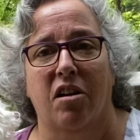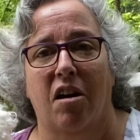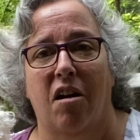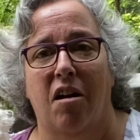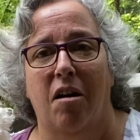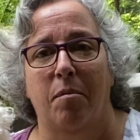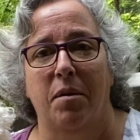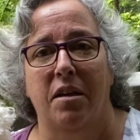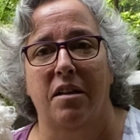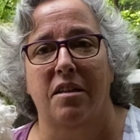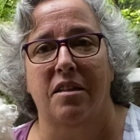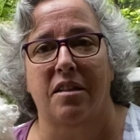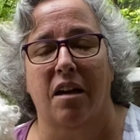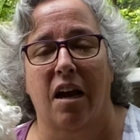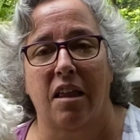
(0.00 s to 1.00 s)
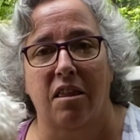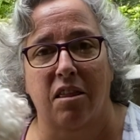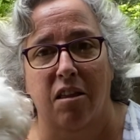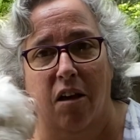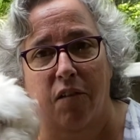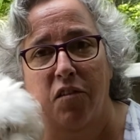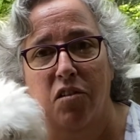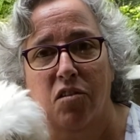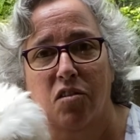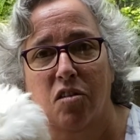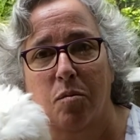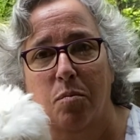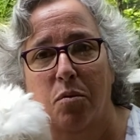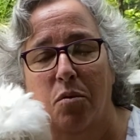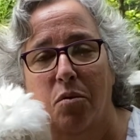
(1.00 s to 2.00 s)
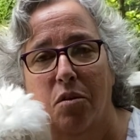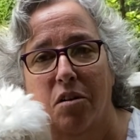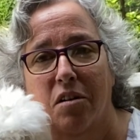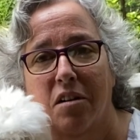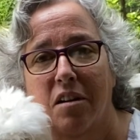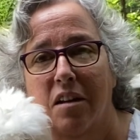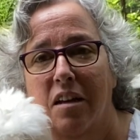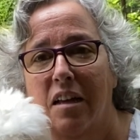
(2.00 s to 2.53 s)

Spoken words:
comments. I love your support.